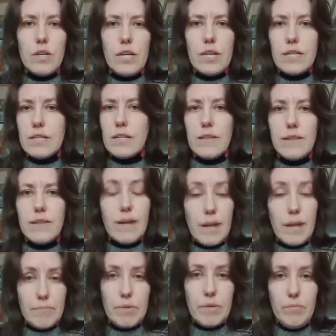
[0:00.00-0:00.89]
and
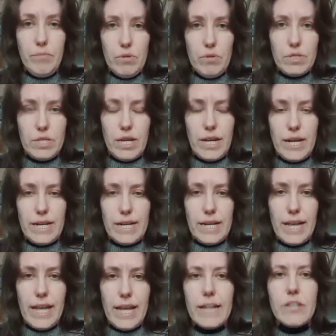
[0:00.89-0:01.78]
there are people
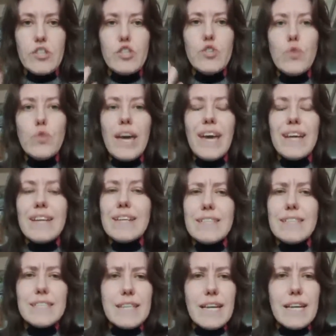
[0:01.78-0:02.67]
dying. And you
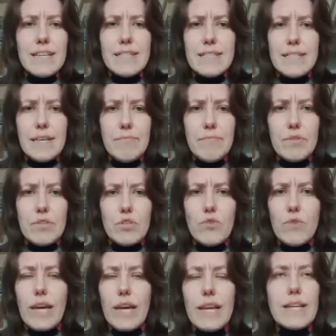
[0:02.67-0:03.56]
cannot stay separate.
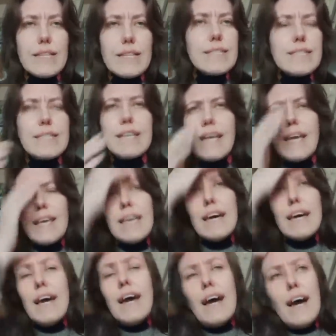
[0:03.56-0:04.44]
You cannot
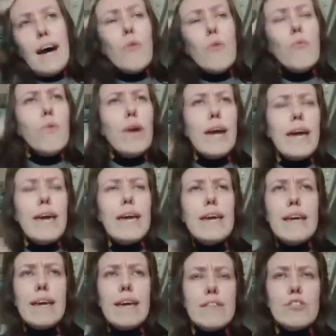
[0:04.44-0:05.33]
stay
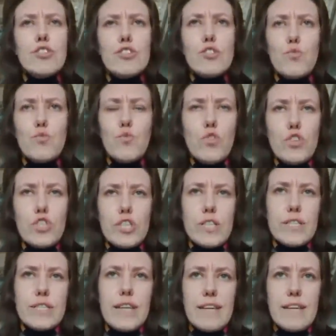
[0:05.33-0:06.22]
away and just watch
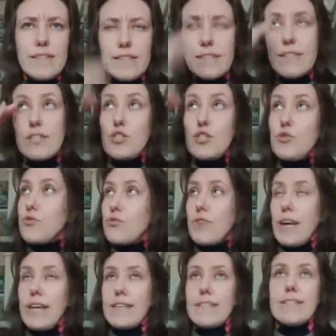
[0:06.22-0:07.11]
and say, this is
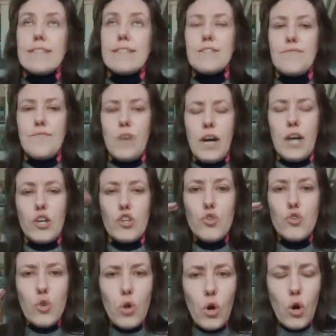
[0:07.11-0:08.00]
Ukraine, this is
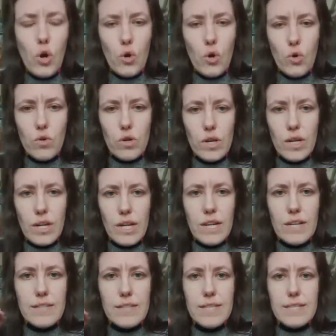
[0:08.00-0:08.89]
fine. No,
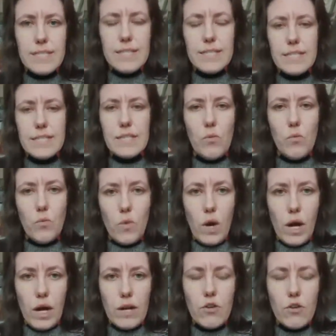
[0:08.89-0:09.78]
this is the
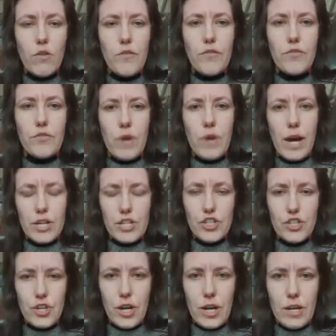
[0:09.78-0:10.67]
war of
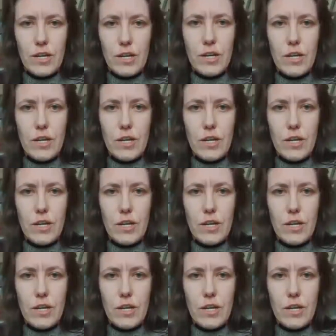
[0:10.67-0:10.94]
Russia